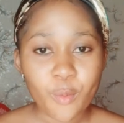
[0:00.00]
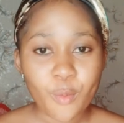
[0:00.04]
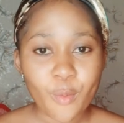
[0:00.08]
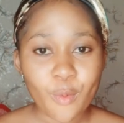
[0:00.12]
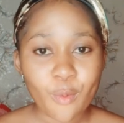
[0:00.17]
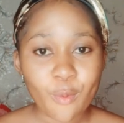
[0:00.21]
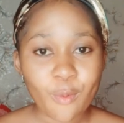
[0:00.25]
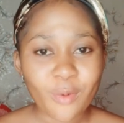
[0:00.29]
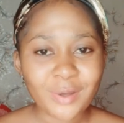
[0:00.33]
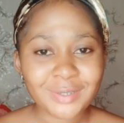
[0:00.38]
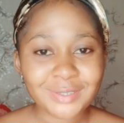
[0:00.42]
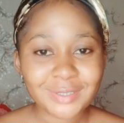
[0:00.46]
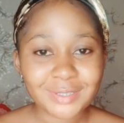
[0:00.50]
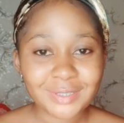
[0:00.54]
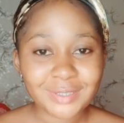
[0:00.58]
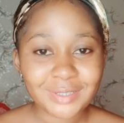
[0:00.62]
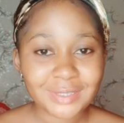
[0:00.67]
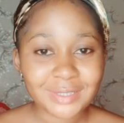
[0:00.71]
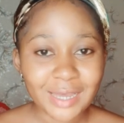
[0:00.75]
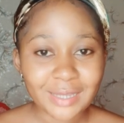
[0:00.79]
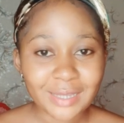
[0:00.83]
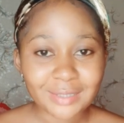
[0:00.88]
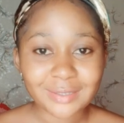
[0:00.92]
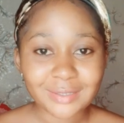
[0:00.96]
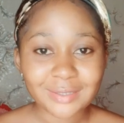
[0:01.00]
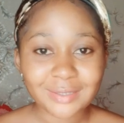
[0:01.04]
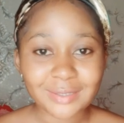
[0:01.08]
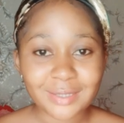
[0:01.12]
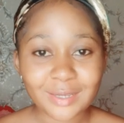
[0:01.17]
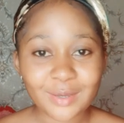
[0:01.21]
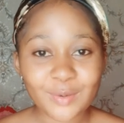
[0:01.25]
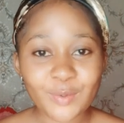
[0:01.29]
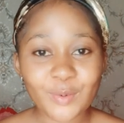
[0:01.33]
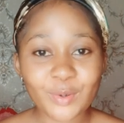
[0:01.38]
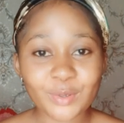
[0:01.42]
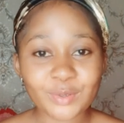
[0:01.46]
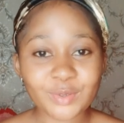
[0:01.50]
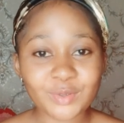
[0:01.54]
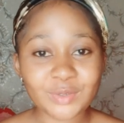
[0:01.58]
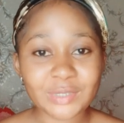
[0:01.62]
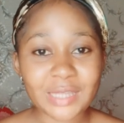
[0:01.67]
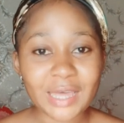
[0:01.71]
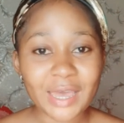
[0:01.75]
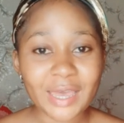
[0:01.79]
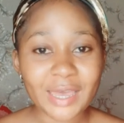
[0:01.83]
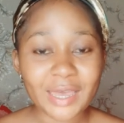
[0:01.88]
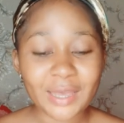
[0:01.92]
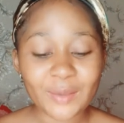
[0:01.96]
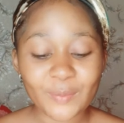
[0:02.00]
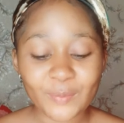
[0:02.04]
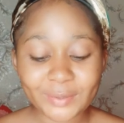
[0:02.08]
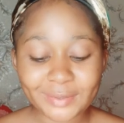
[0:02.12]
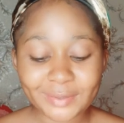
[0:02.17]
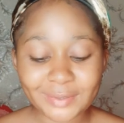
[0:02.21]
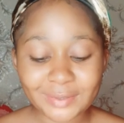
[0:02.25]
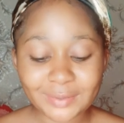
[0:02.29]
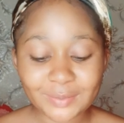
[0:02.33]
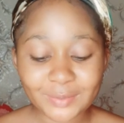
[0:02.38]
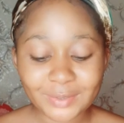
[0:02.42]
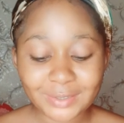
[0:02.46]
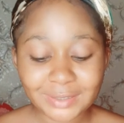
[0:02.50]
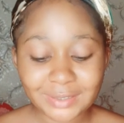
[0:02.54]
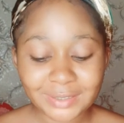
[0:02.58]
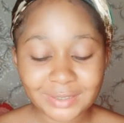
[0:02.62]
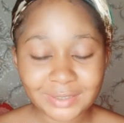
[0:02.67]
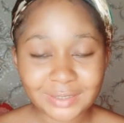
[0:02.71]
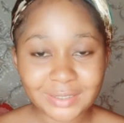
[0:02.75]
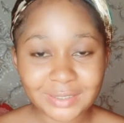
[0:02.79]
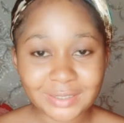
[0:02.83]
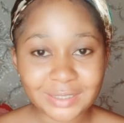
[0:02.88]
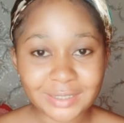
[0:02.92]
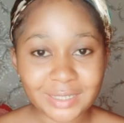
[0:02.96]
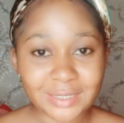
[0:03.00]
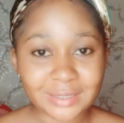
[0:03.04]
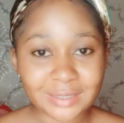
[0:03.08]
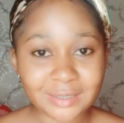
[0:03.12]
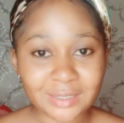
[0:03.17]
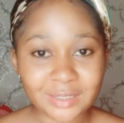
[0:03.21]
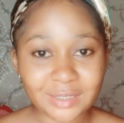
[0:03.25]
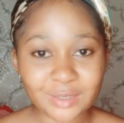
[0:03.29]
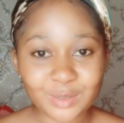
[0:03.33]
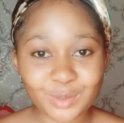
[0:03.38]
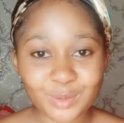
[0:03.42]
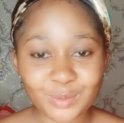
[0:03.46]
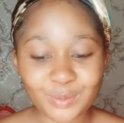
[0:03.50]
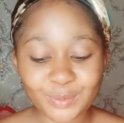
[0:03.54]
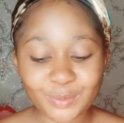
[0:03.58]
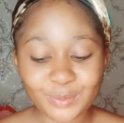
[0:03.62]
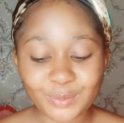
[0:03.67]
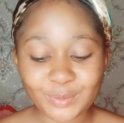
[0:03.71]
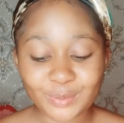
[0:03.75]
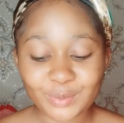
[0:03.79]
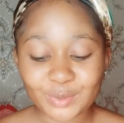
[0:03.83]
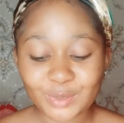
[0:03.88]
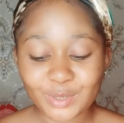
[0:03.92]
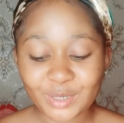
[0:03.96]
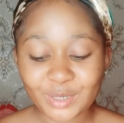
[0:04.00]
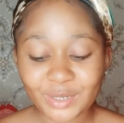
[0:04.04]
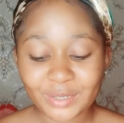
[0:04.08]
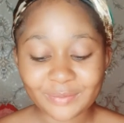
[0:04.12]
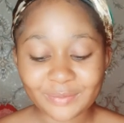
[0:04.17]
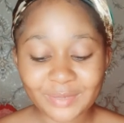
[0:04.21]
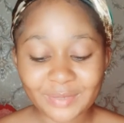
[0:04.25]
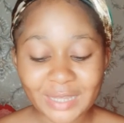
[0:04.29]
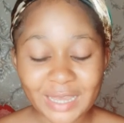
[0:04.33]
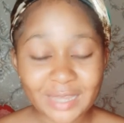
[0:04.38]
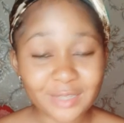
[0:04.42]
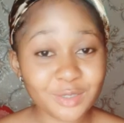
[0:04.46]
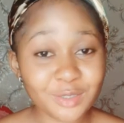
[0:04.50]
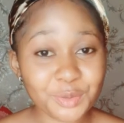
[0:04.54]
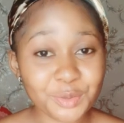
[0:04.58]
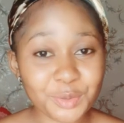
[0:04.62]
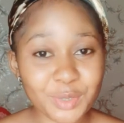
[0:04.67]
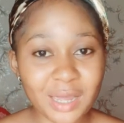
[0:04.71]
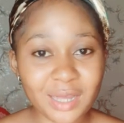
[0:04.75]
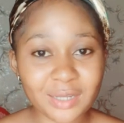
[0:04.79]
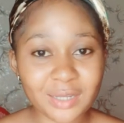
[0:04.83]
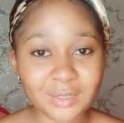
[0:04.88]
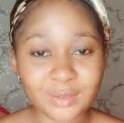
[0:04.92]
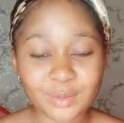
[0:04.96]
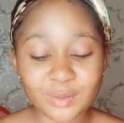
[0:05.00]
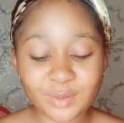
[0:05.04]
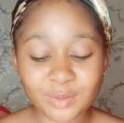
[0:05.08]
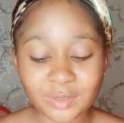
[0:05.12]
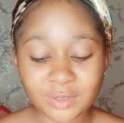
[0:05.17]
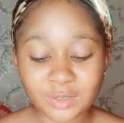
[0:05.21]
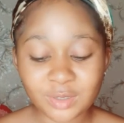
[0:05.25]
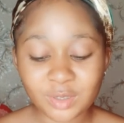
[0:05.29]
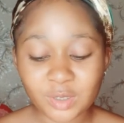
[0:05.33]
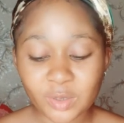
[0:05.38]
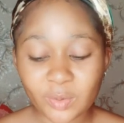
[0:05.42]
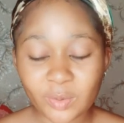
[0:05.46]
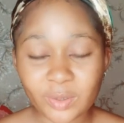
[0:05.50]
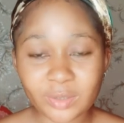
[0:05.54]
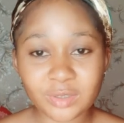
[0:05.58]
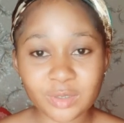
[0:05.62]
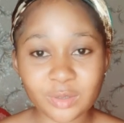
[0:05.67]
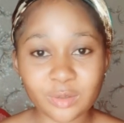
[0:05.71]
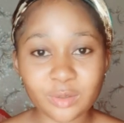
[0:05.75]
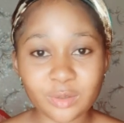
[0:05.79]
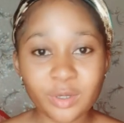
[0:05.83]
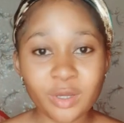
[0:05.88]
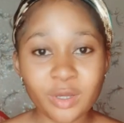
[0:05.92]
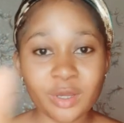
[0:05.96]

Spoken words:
what is that? What should I, what is the thing that I need to that I need to add to the shower gel?